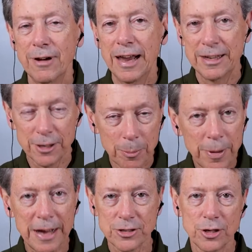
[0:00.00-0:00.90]
and
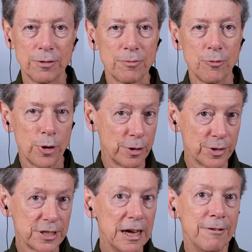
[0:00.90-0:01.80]
compassion for
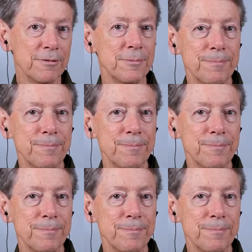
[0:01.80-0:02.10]
yourself